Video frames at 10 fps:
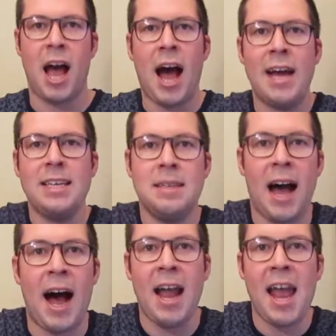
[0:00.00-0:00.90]
I,
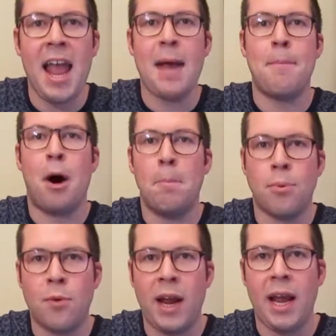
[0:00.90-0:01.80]
I am a
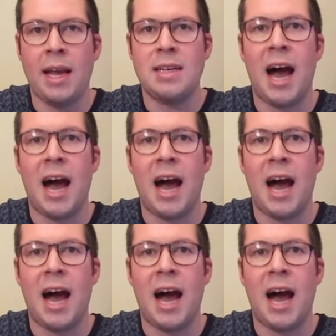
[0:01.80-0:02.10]
brand.